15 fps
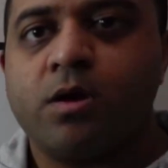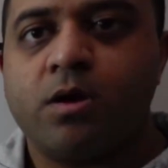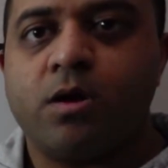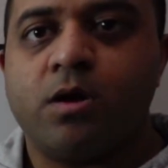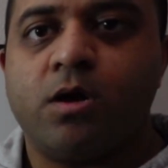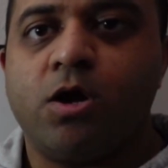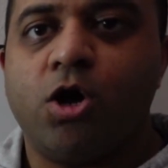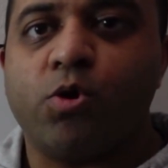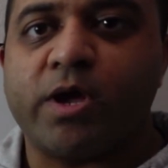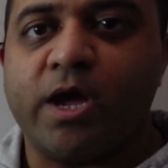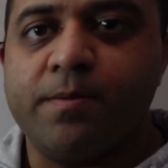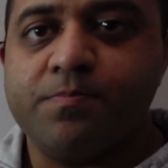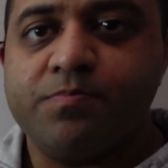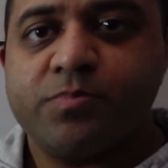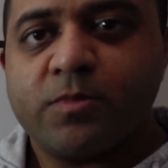Okay,
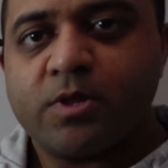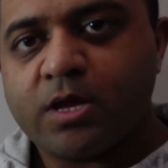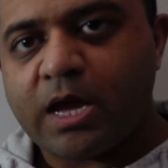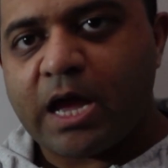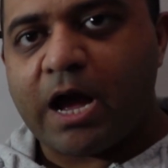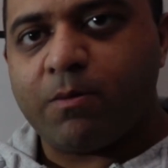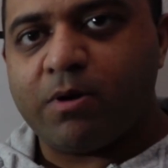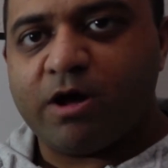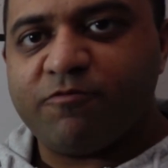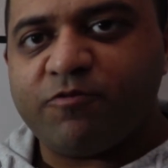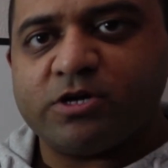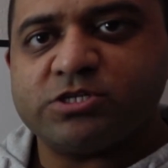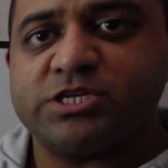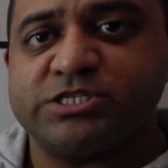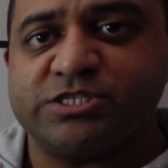our first
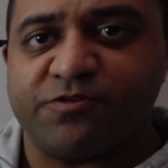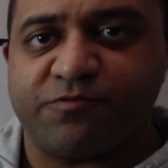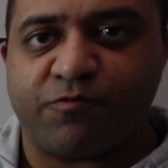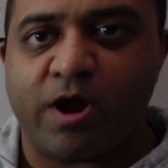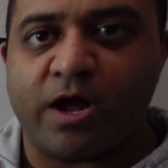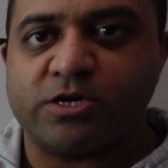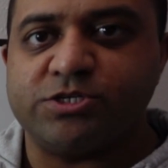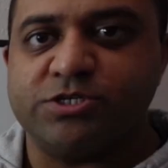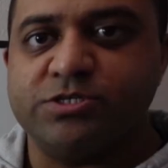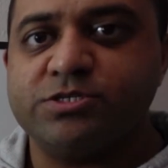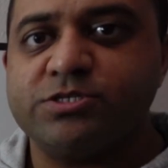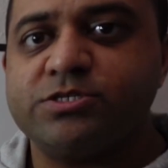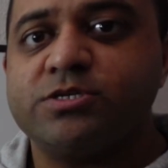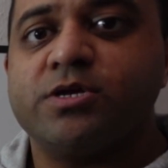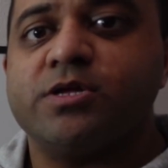list of fractions
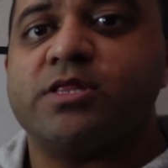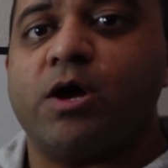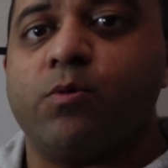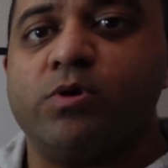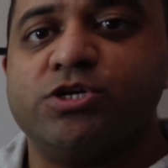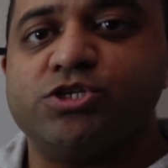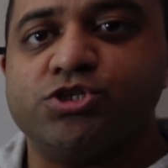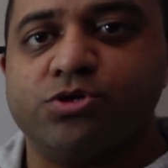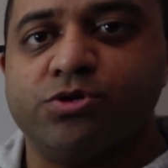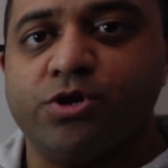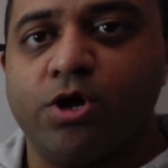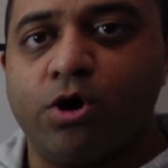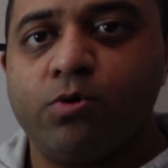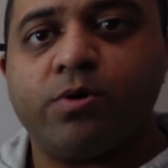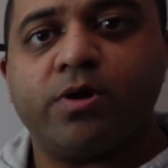that we should
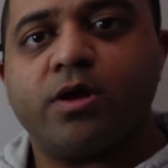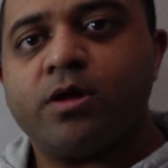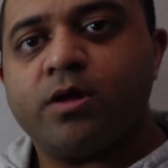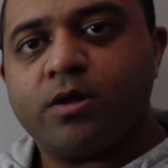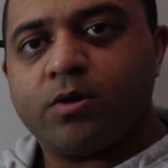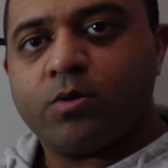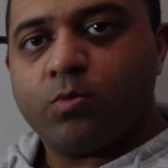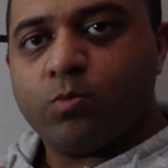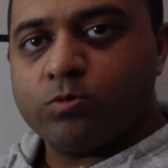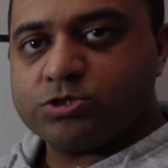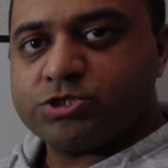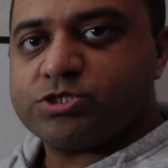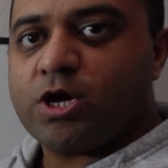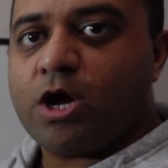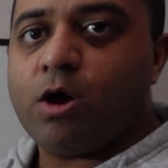know, we'll
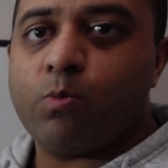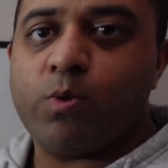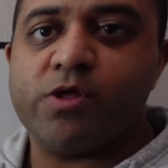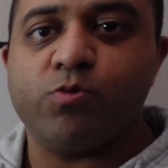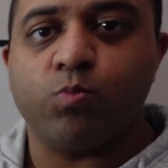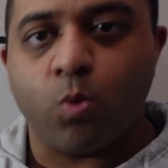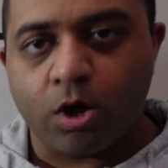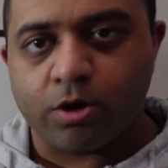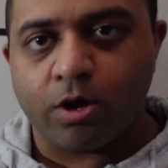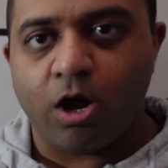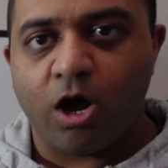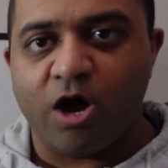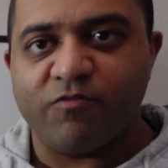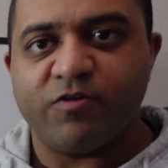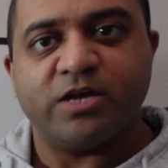start with 1/2
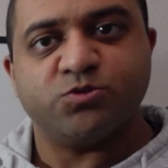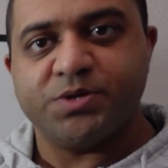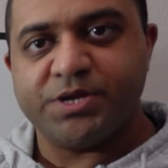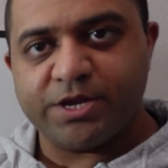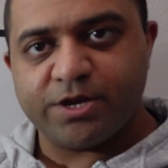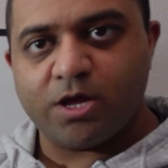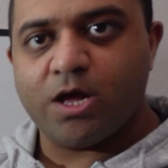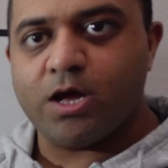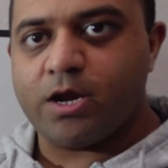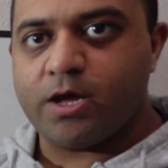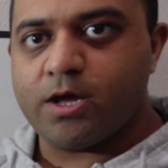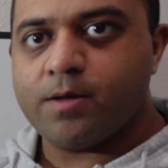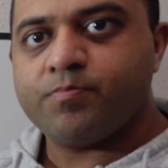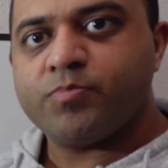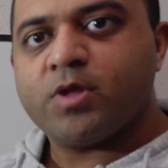as we did earlier.
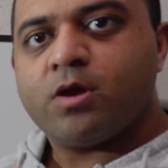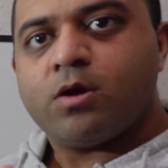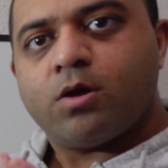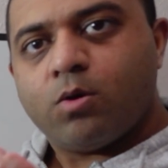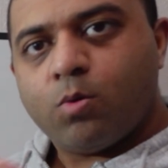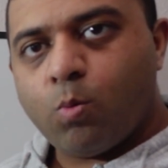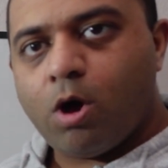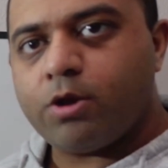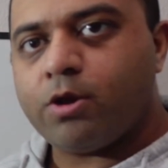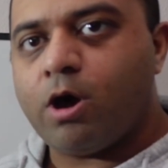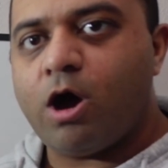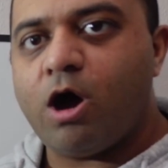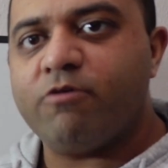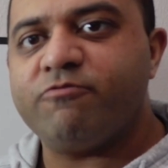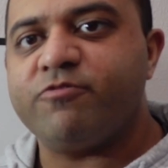
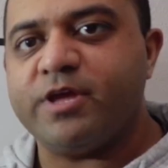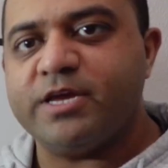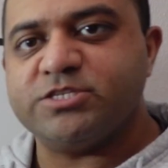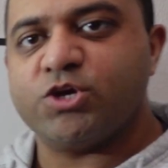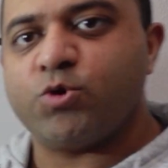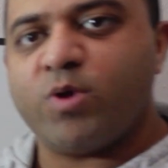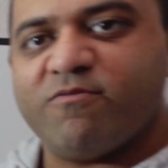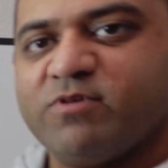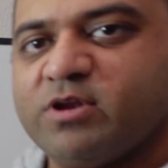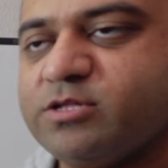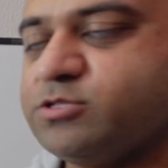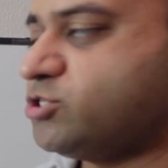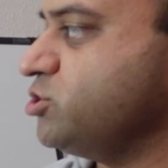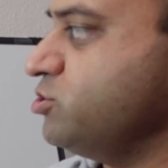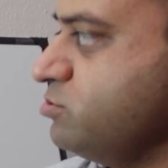1/2 is equivalent
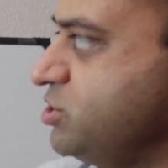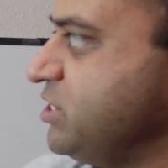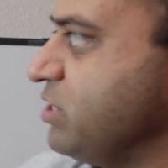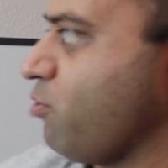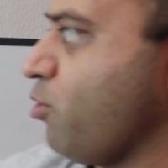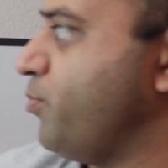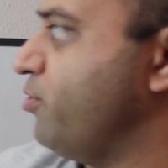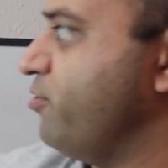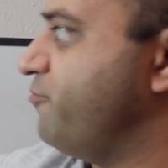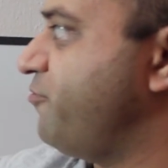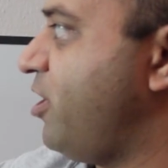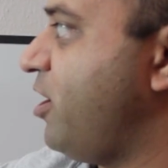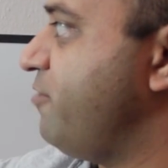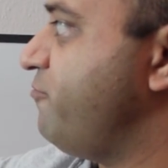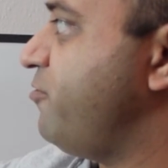to
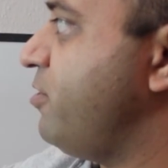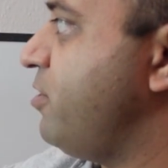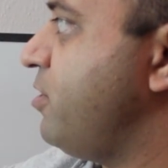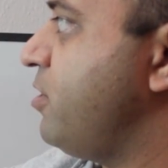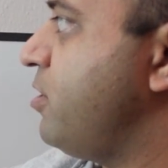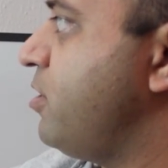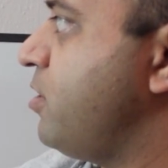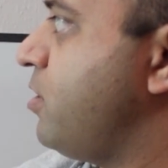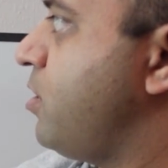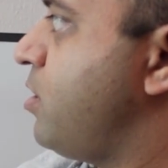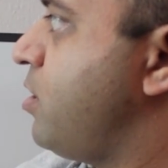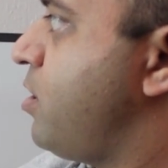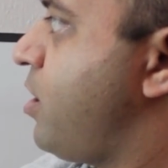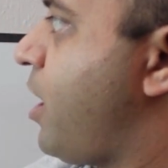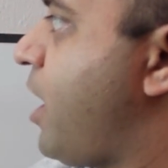0.5
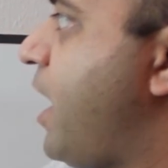and